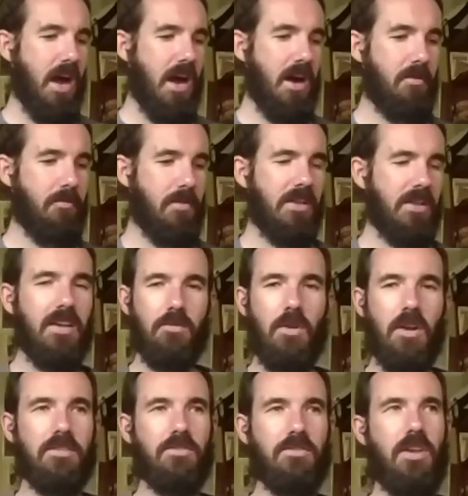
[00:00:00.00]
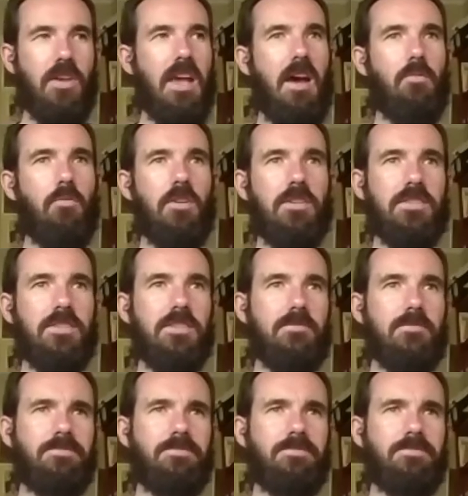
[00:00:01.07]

Um, and the other one I was looking at was